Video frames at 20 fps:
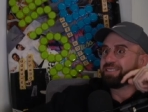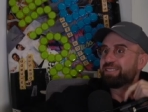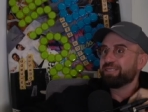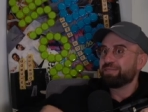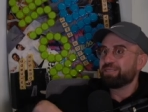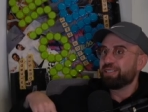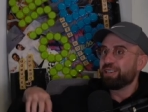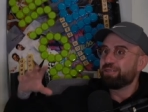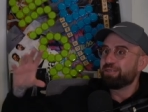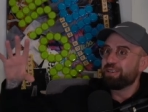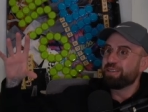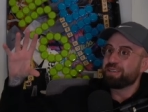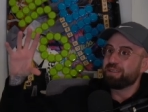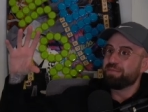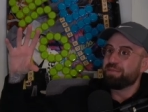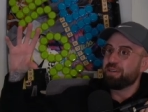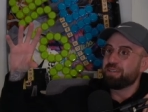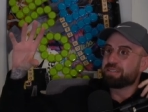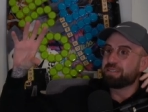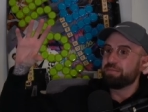a Joe Rogan
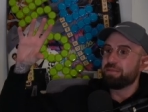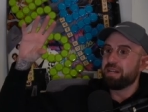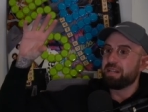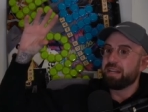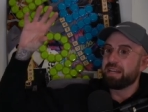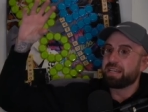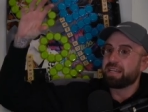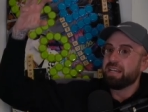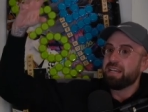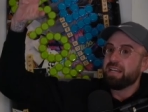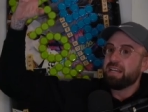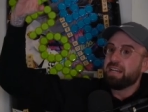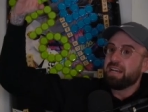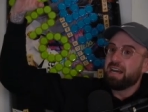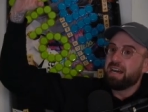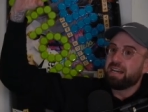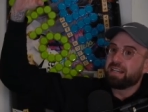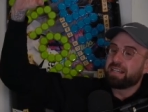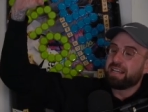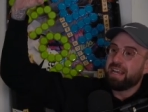post about like
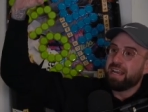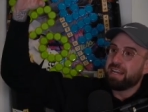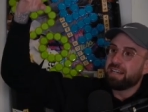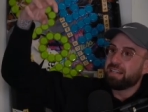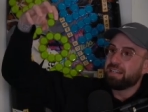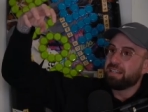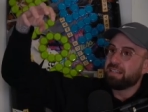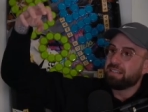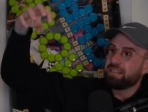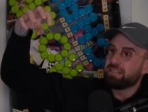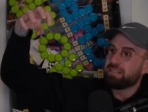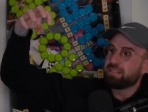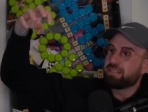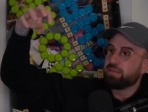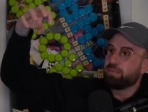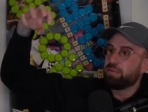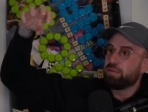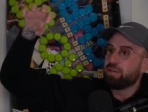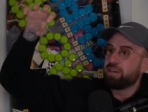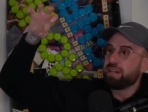Canada
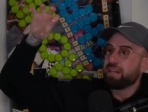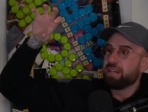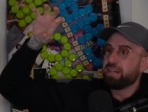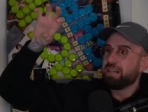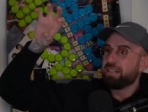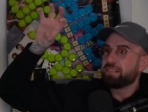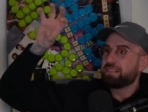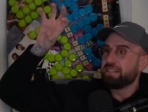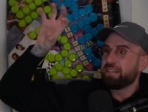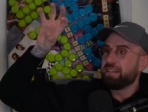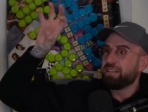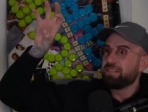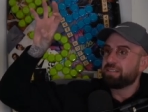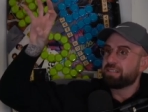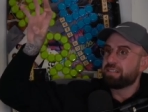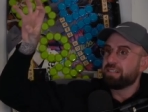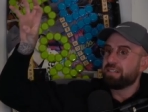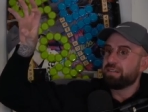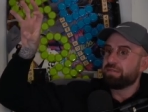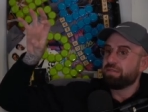supporting us. Here's
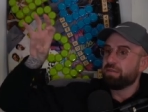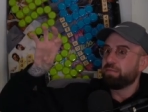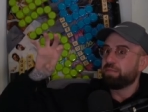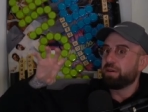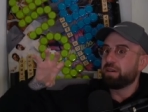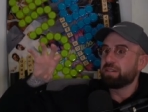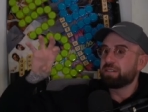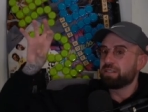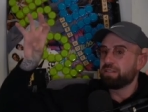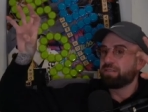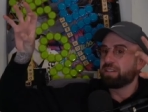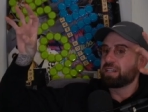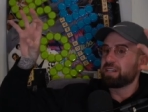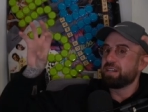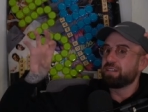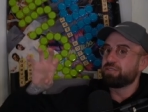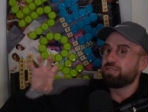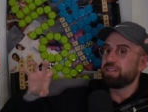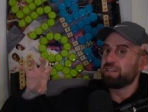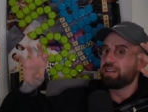the different parts of the
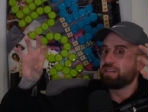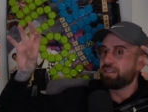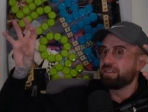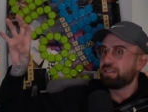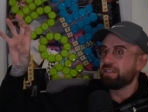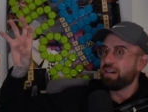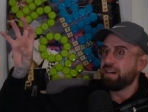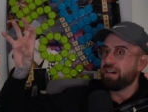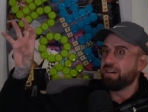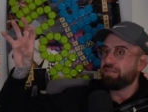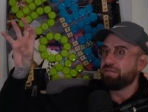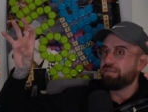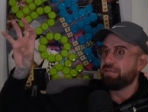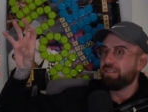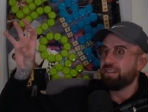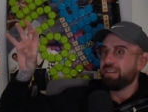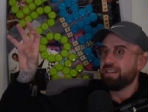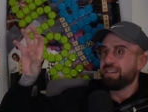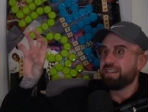country that are tough.